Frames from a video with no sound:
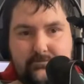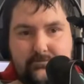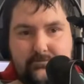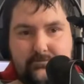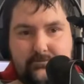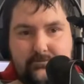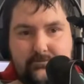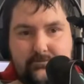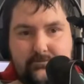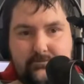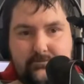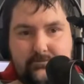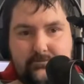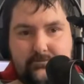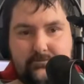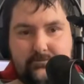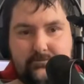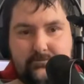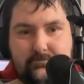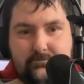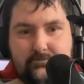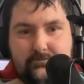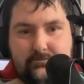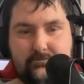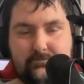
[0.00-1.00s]

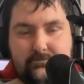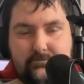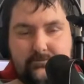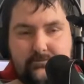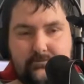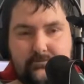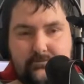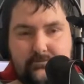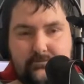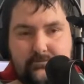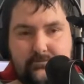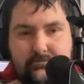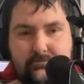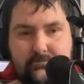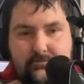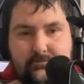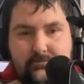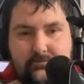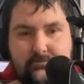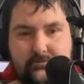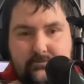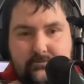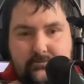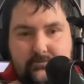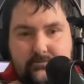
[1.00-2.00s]

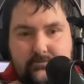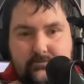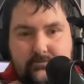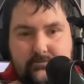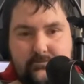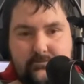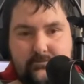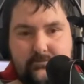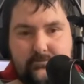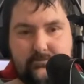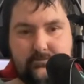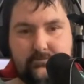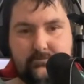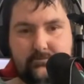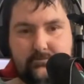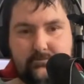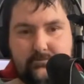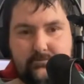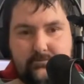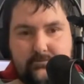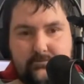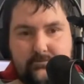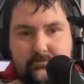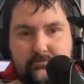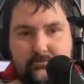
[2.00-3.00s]

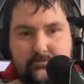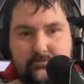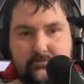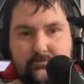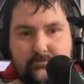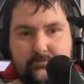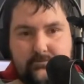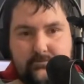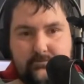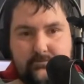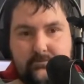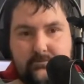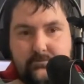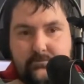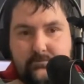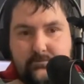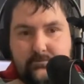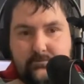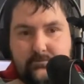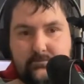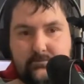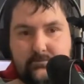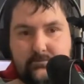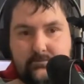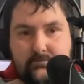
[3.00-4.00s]

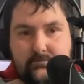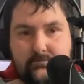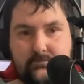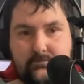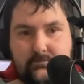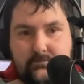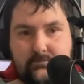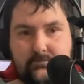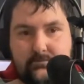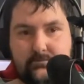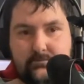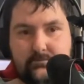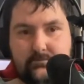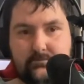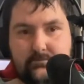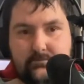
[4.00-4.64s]
(not speaking)